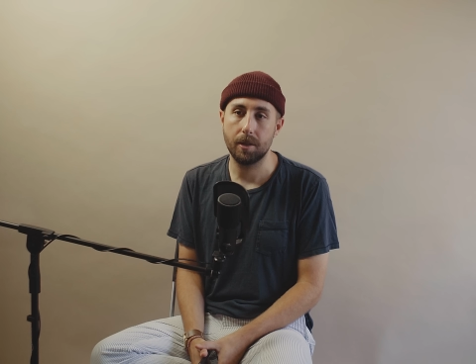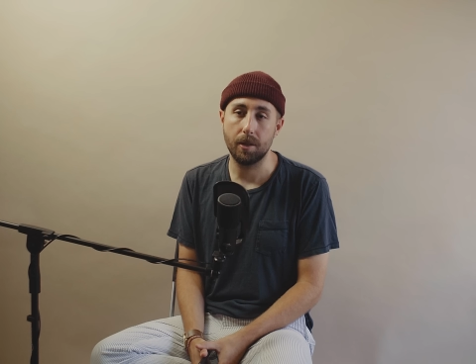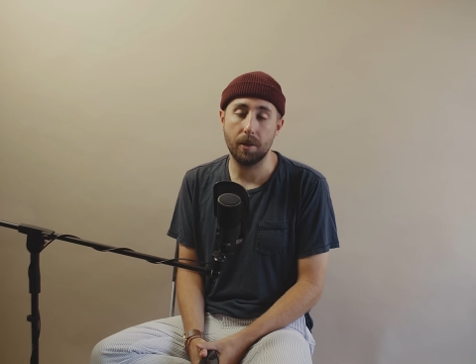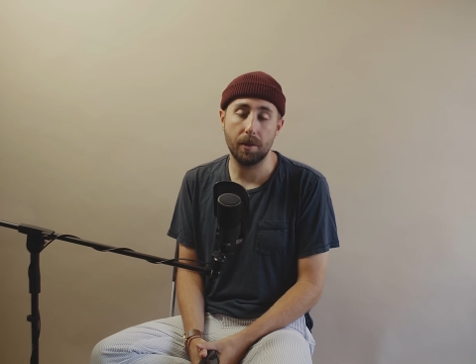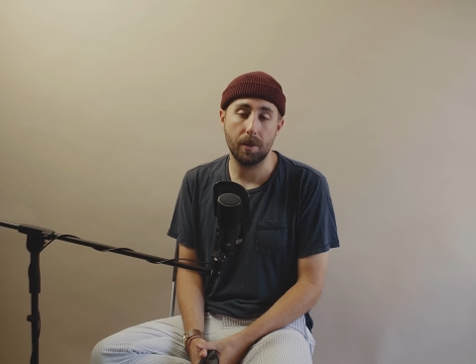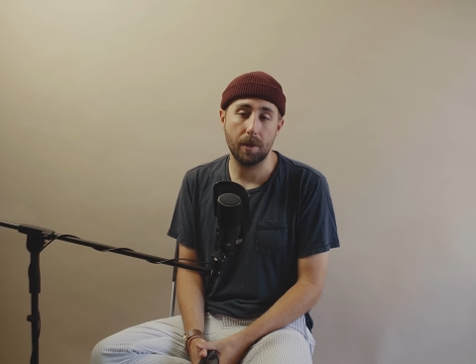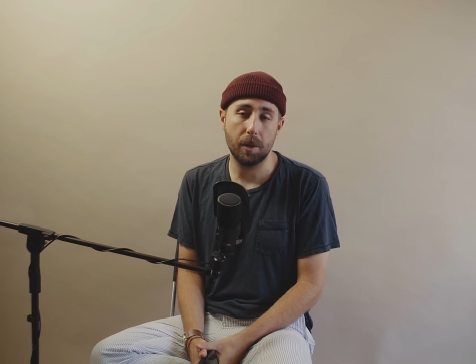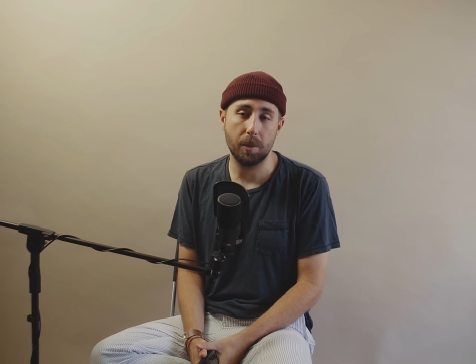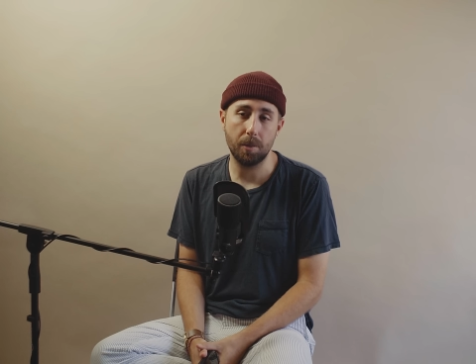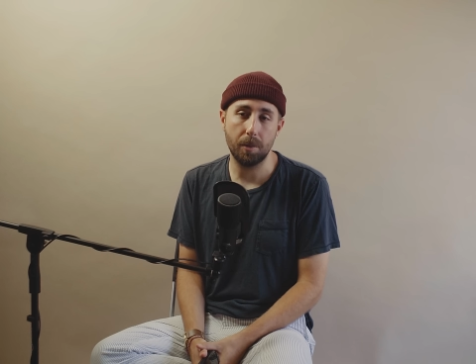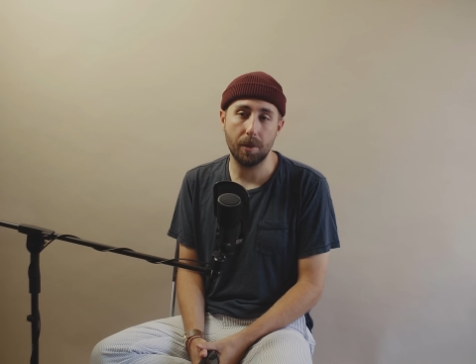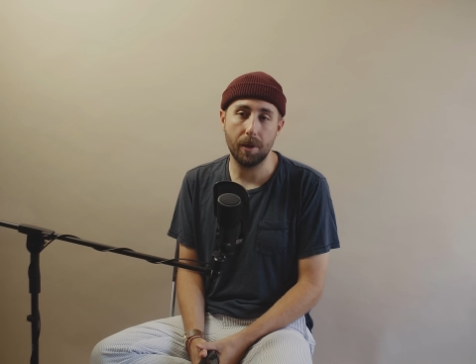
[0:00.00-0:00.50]
So at
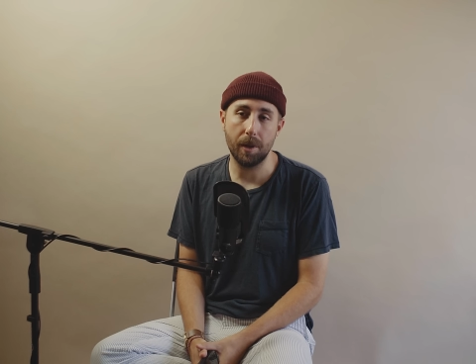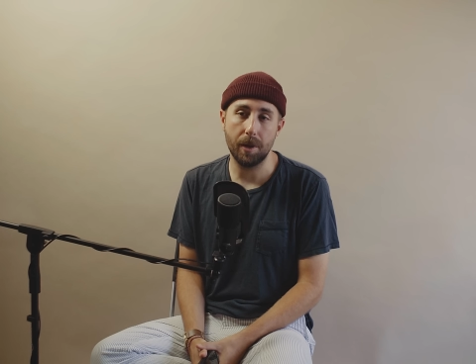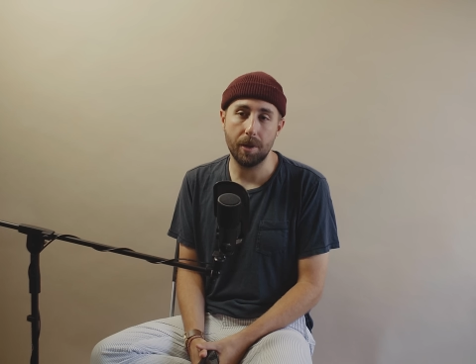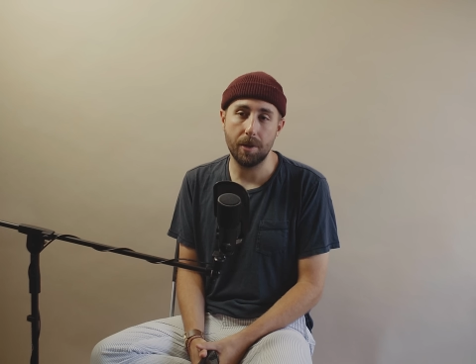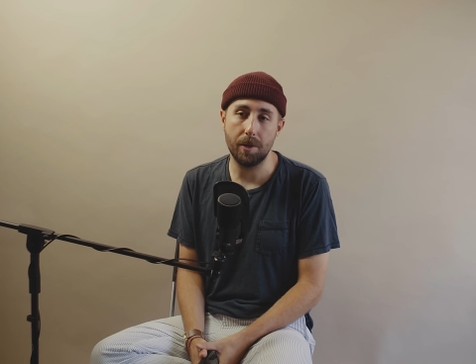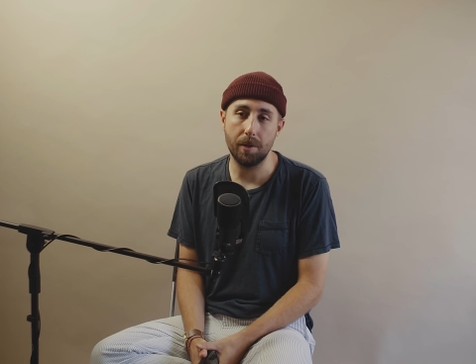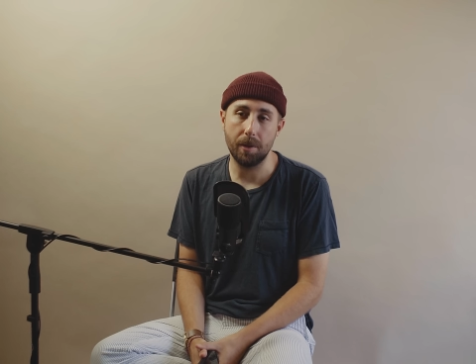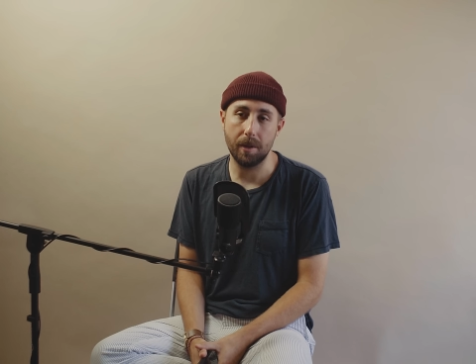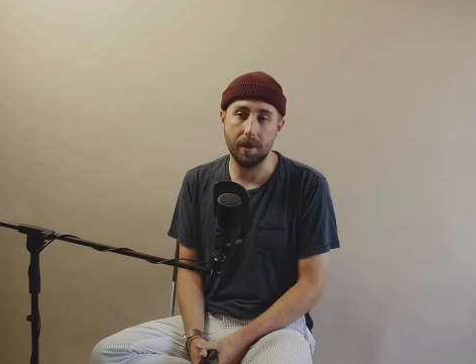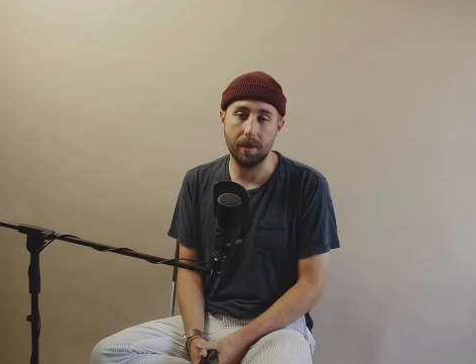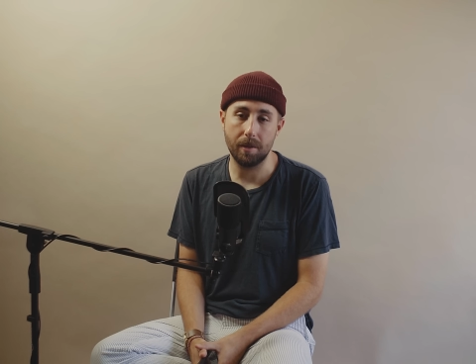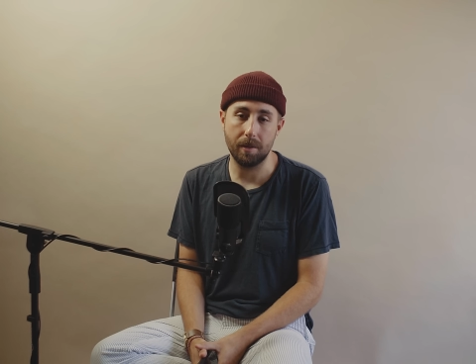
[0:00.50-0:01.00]
this point, you
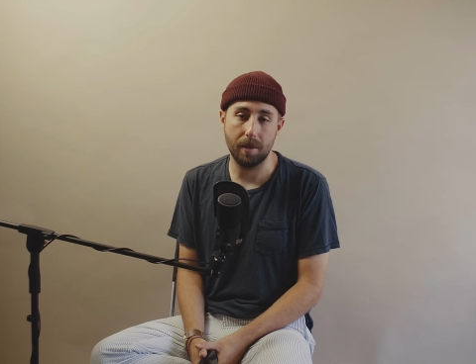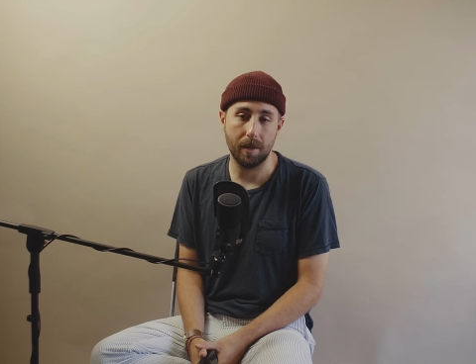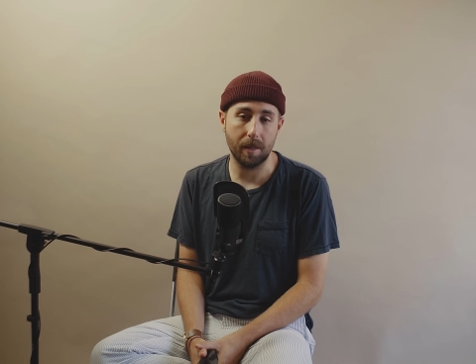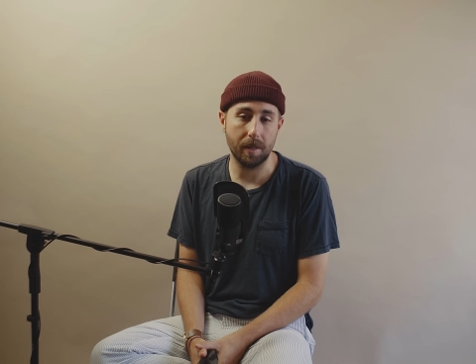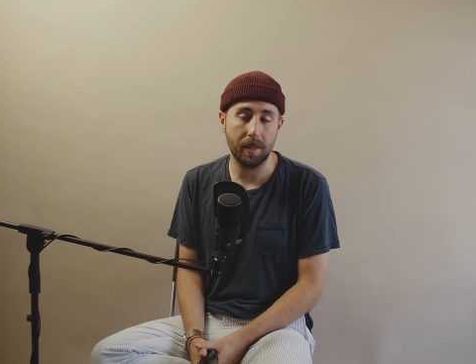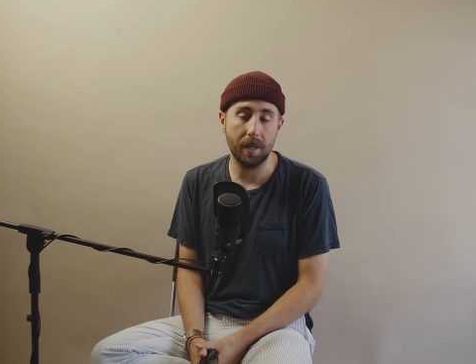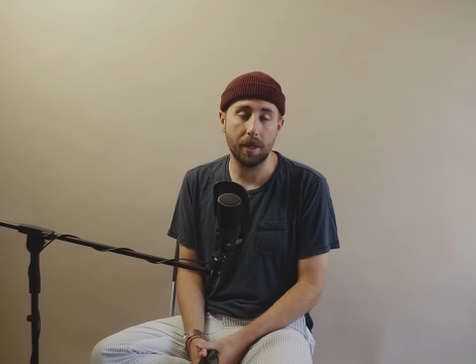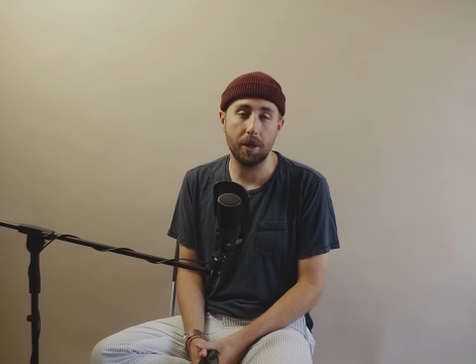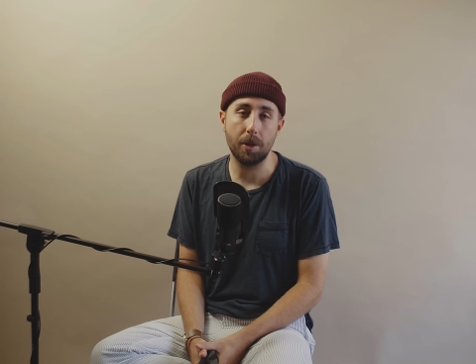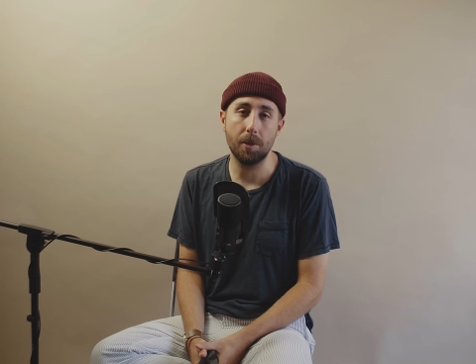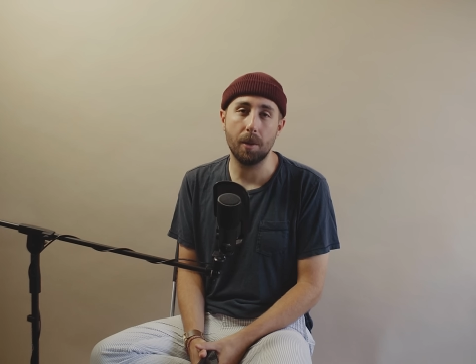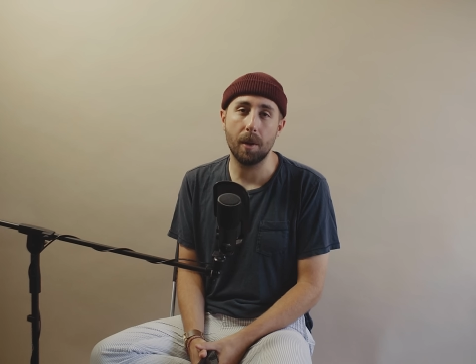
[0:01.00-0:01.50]
can
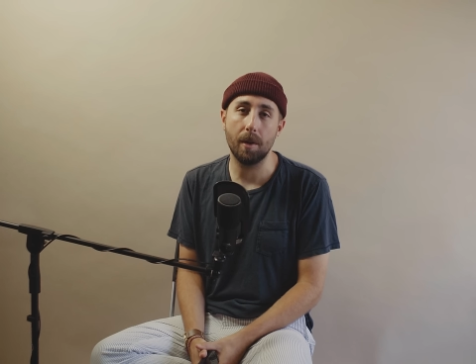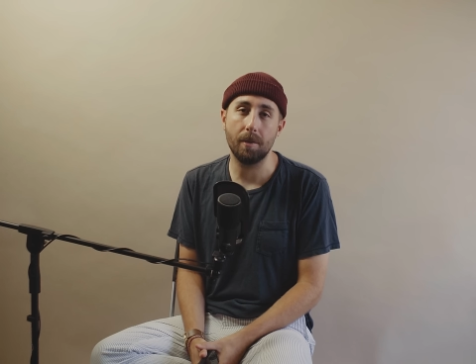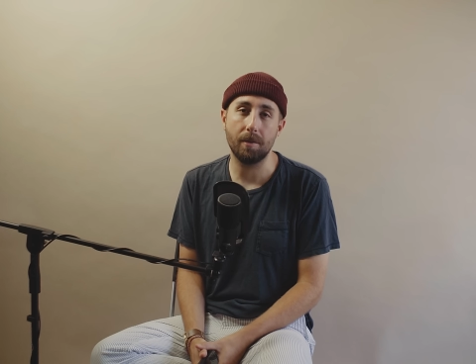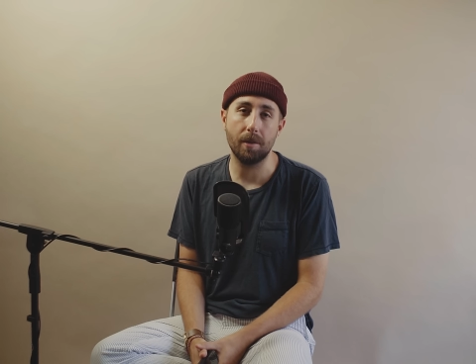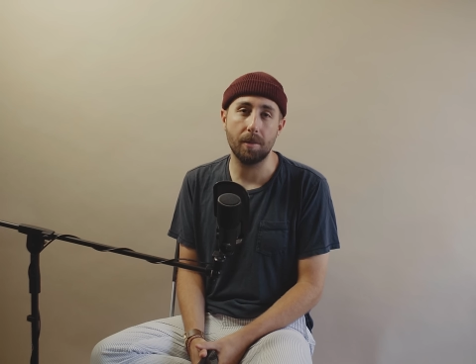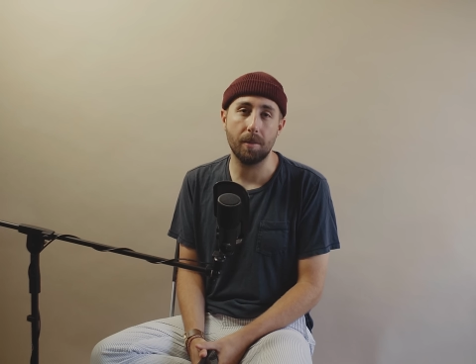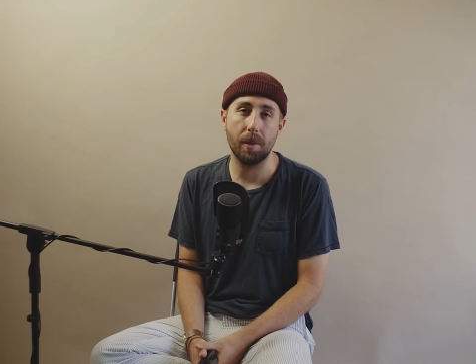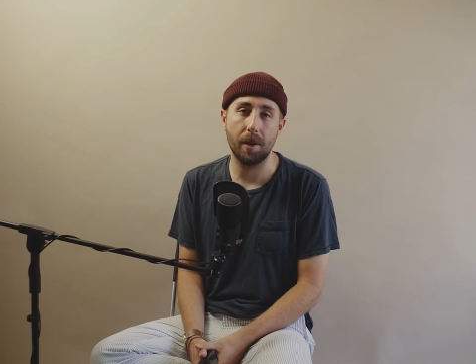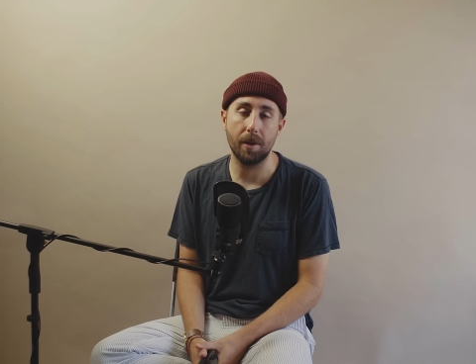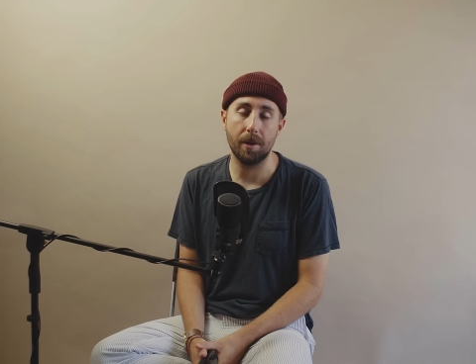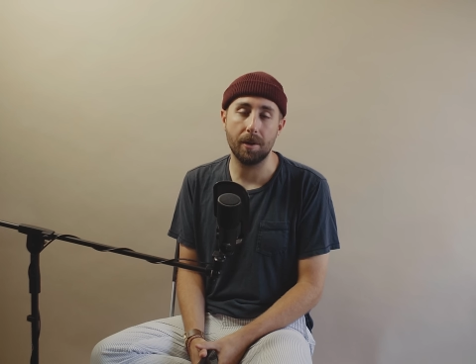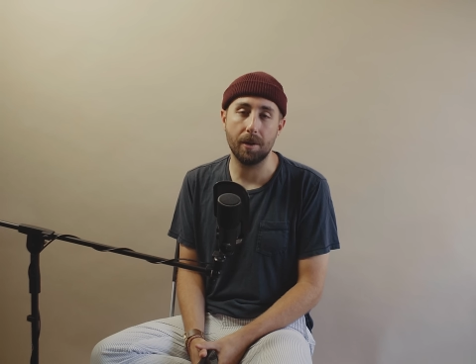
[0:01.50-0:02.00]
continue on
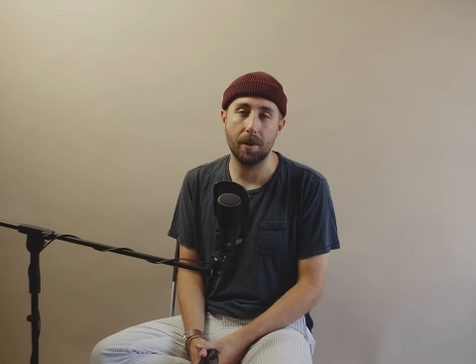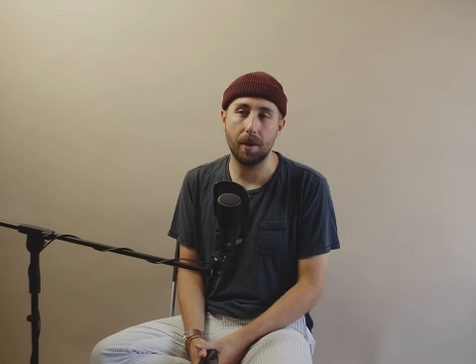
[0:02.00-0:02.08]
from here